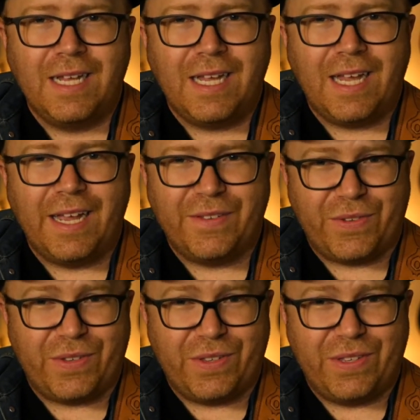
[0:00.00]

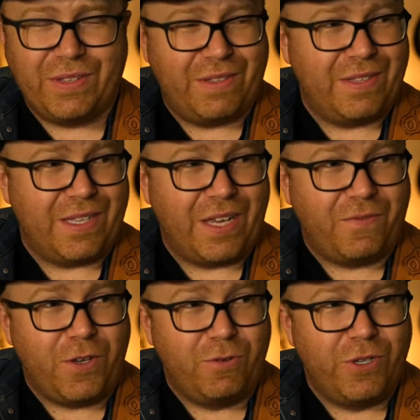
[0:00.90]

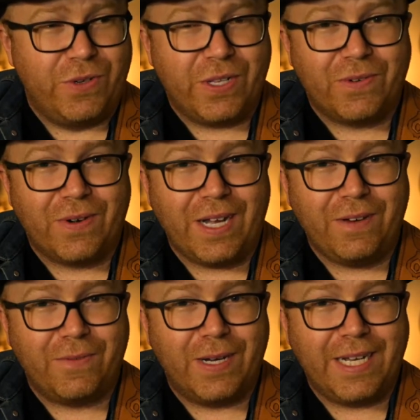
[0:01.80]
if you do it the
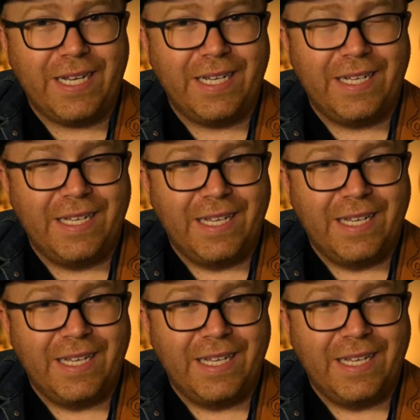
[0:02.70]
right way,